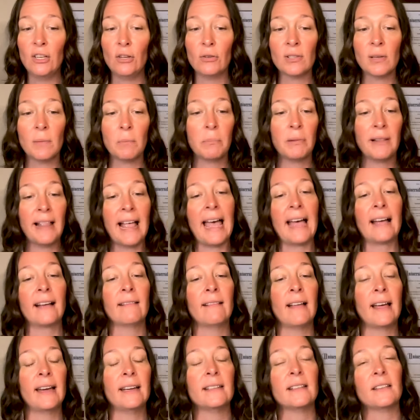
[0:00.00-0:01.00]
use a
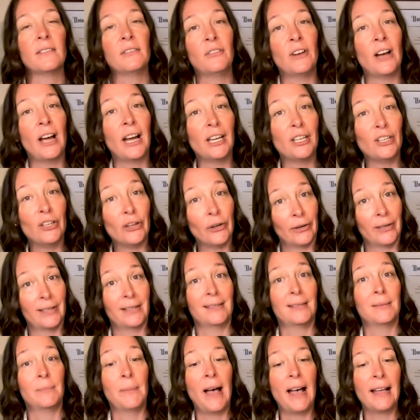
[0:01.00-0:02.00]
black light to find
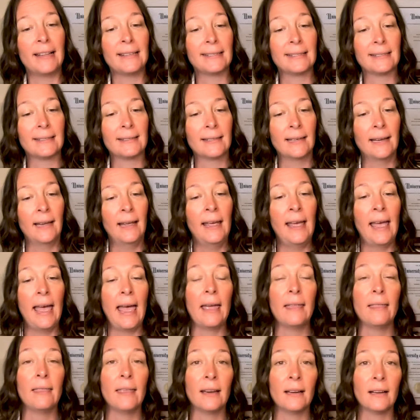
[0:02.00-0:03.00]
urine spots
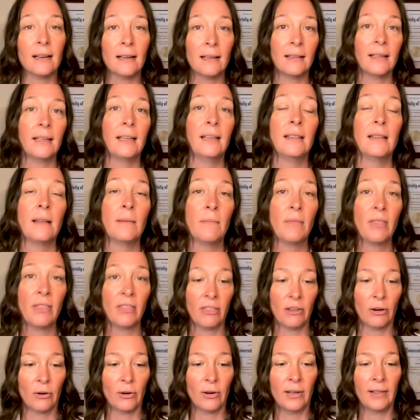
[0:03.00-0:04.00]
and then clean them
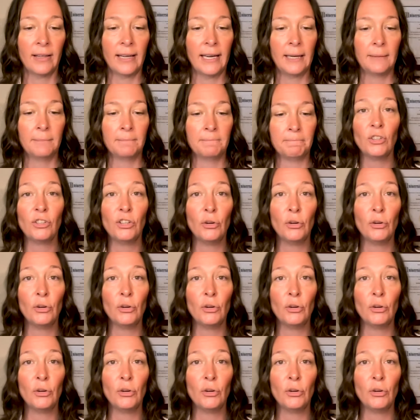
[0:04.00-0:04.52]
thoroughly.